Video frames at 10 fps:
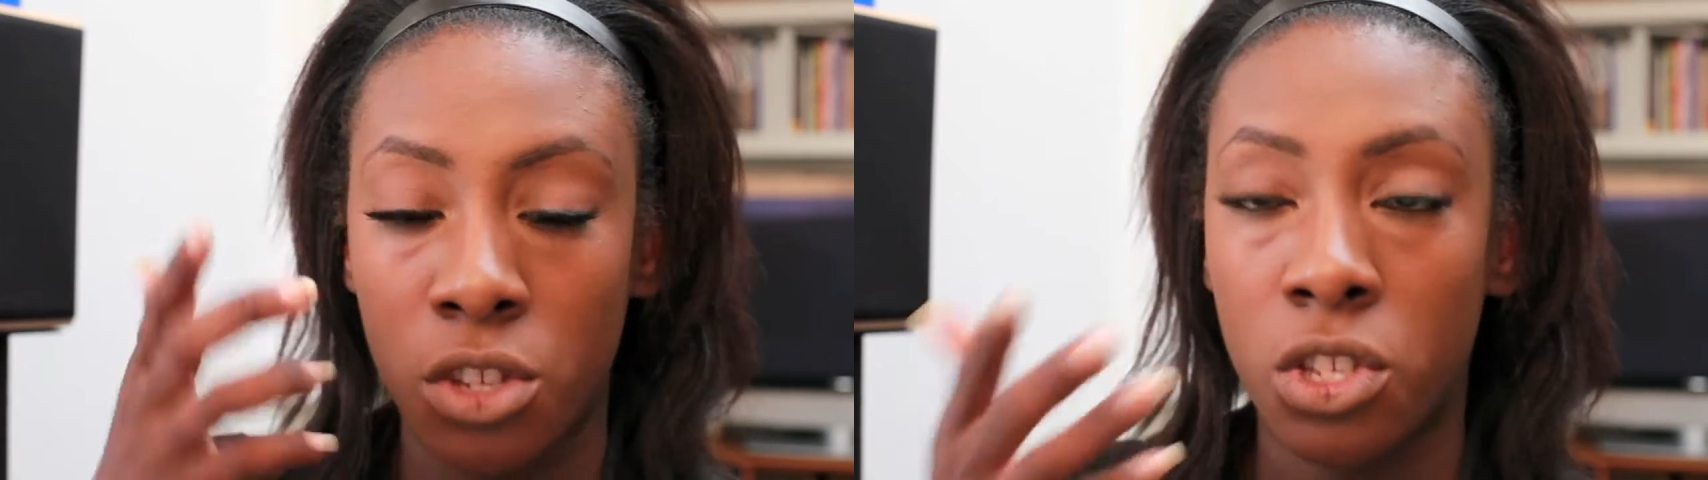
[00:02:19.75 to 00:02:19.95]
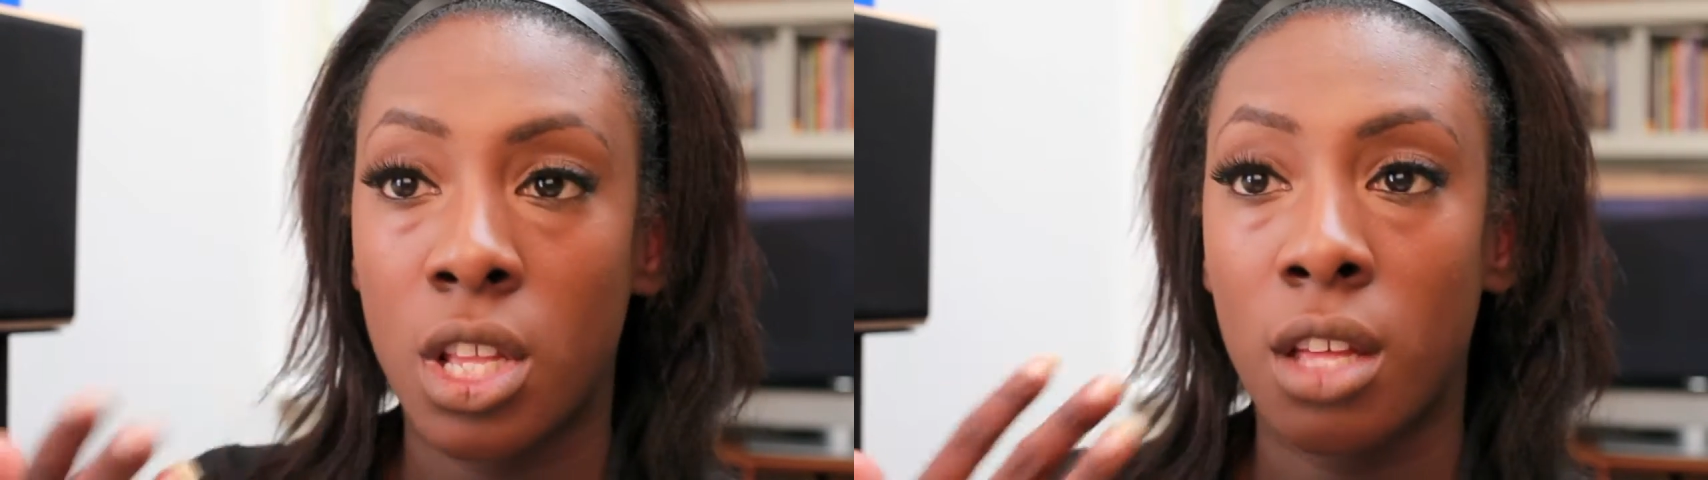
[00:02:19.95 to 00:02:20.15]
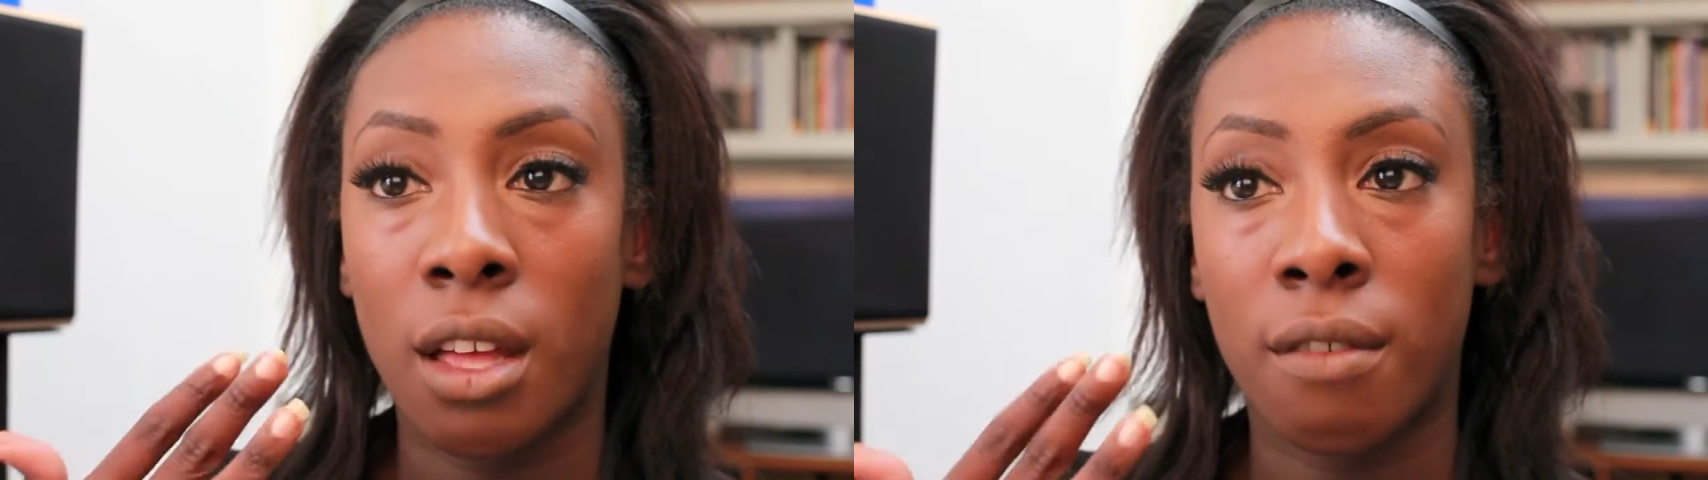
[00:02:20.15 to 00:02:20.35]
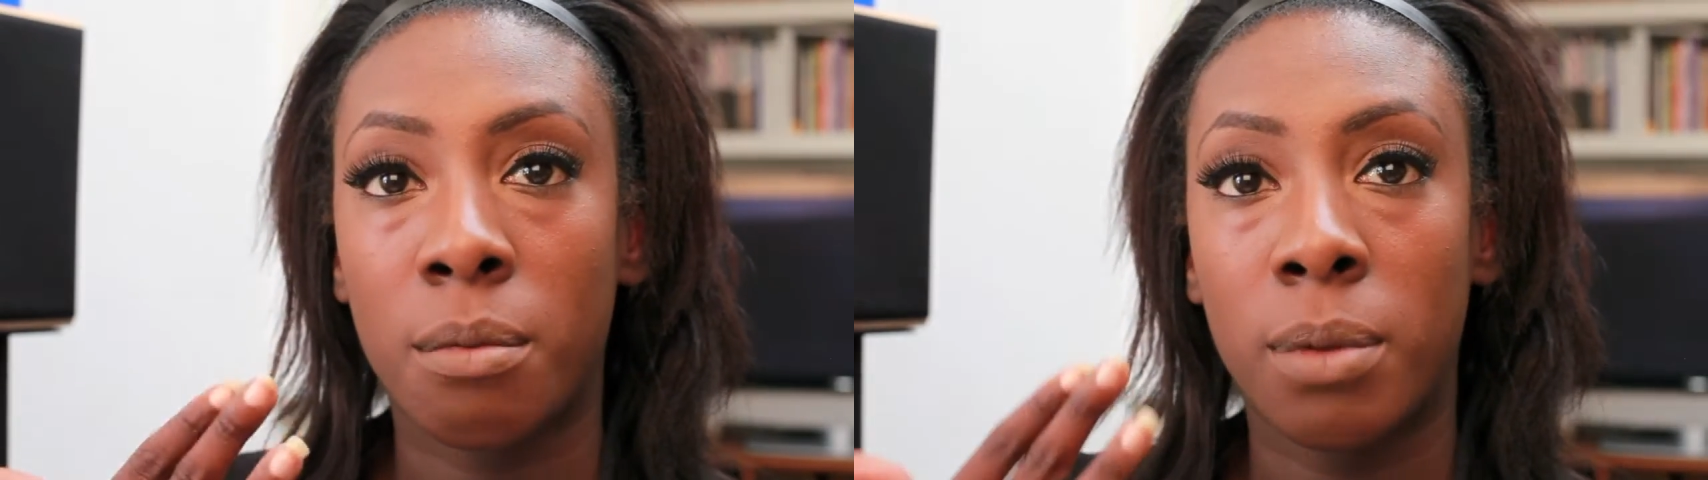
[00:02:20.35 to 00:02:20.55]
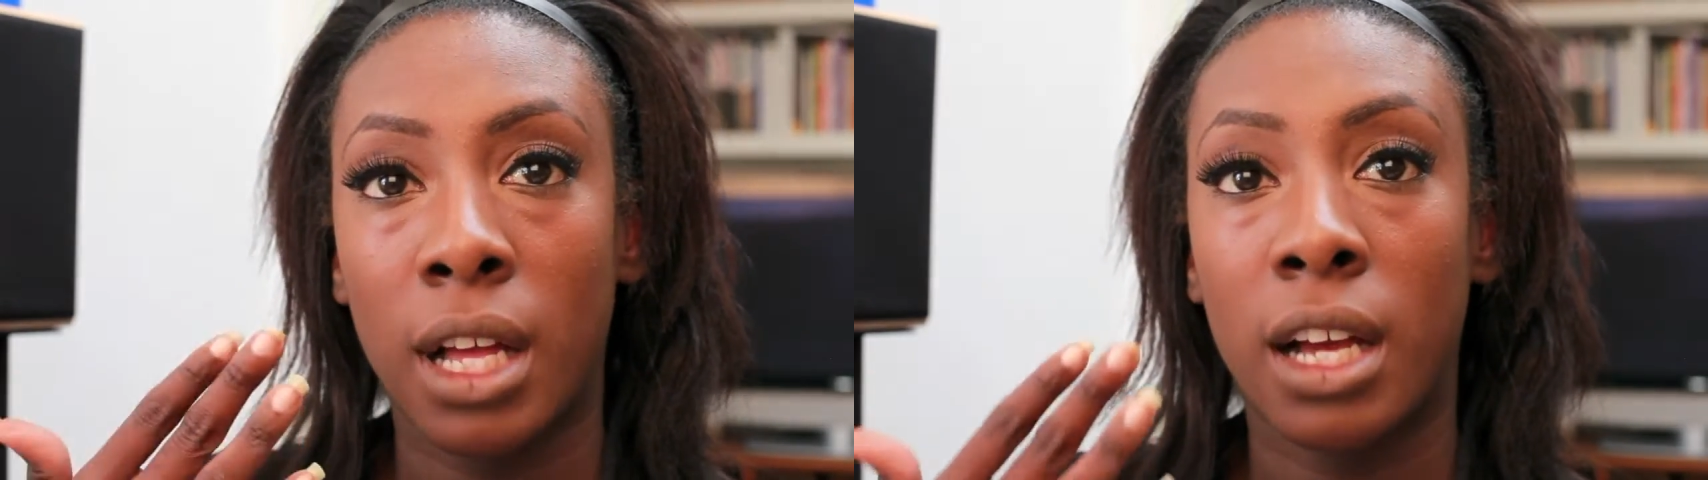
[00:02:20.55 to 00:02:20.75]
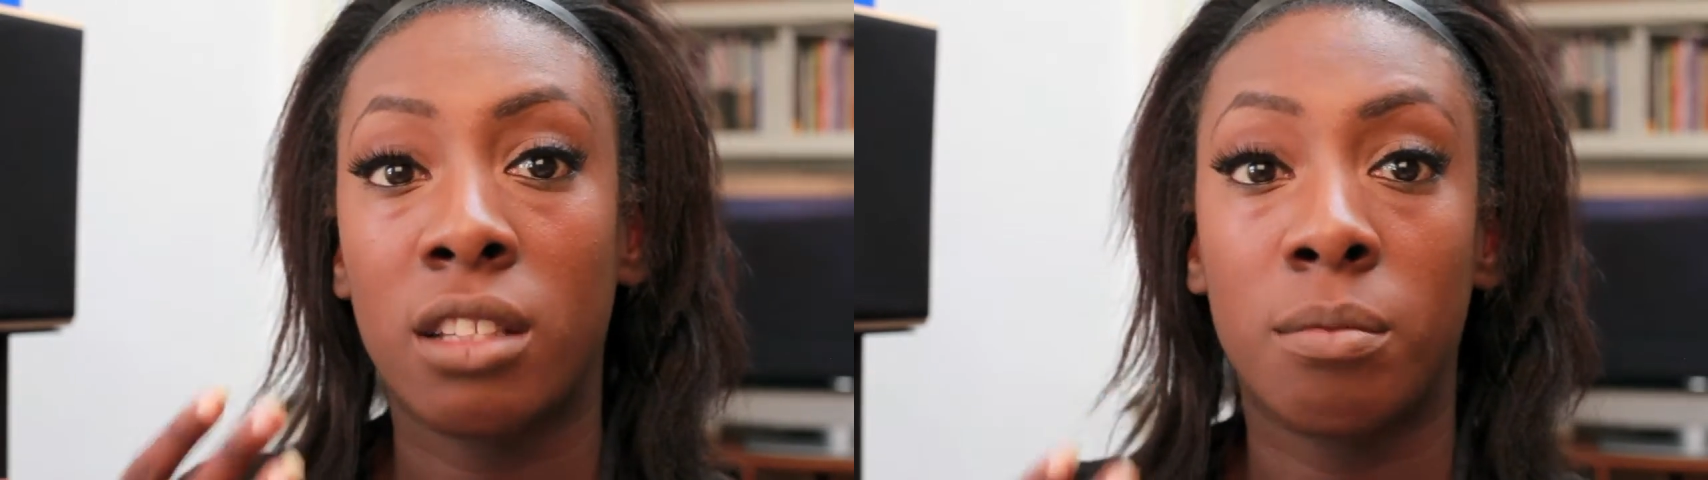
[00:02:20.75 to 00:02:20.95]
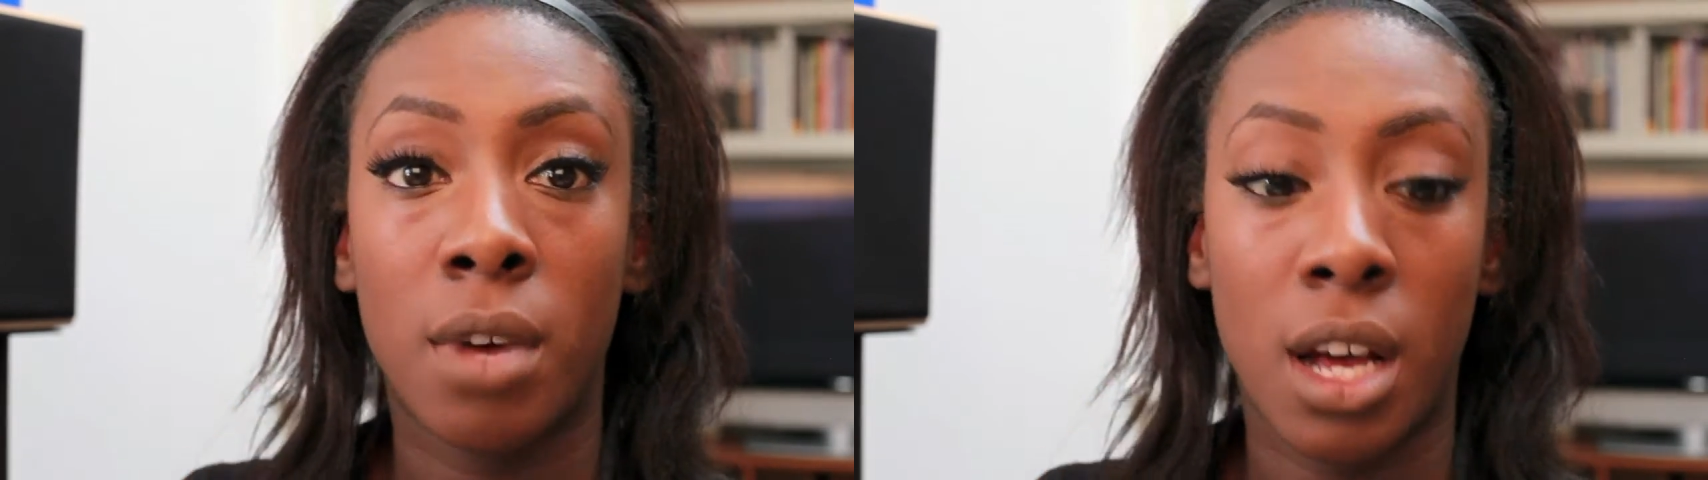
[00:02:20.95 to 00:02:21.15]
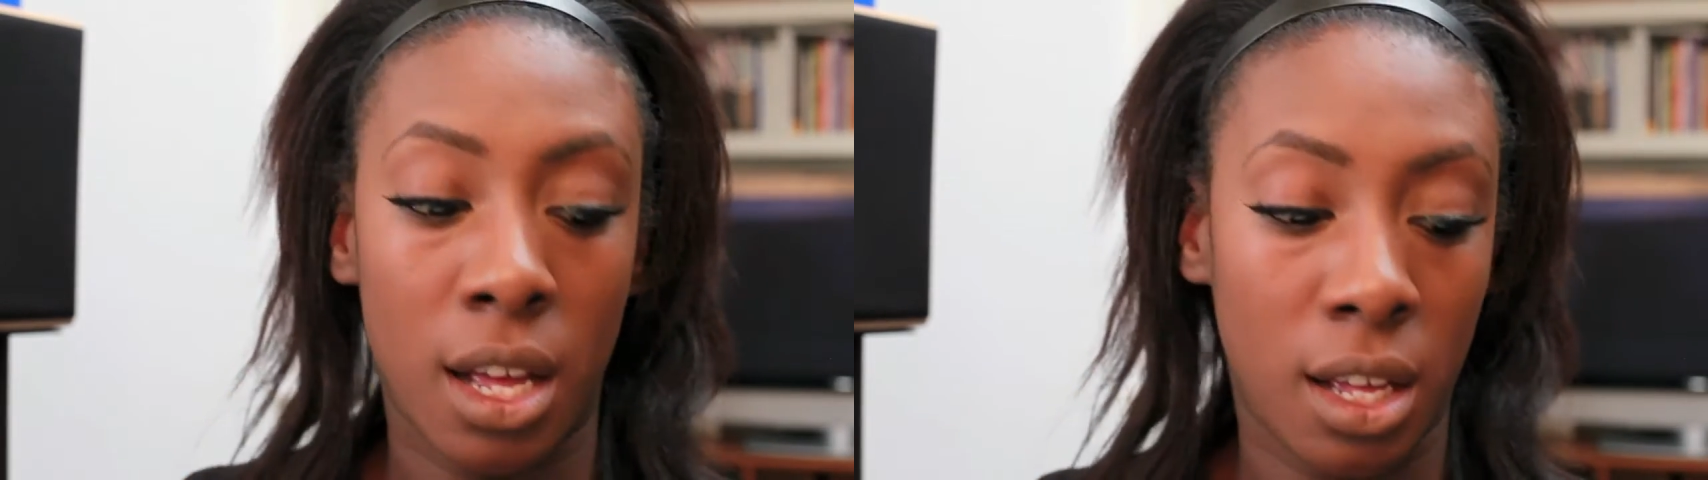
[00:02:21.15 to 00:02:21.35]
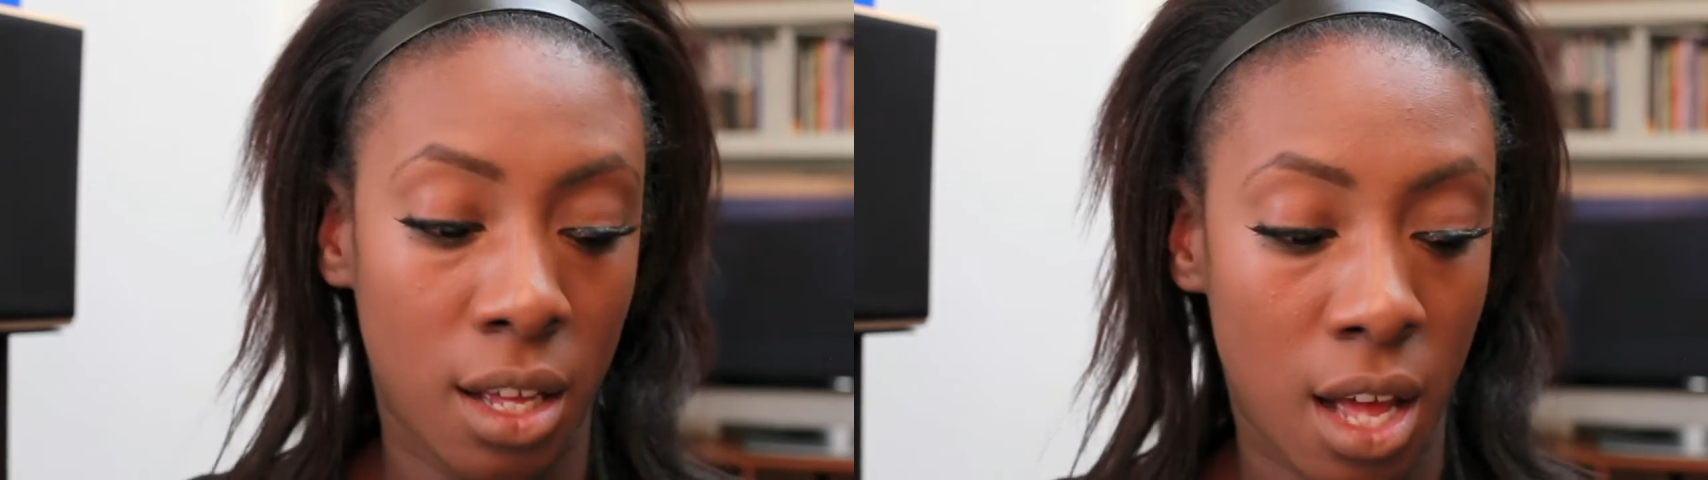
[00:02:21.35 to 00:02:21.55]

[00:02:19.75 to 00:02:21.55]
So now that I've applied my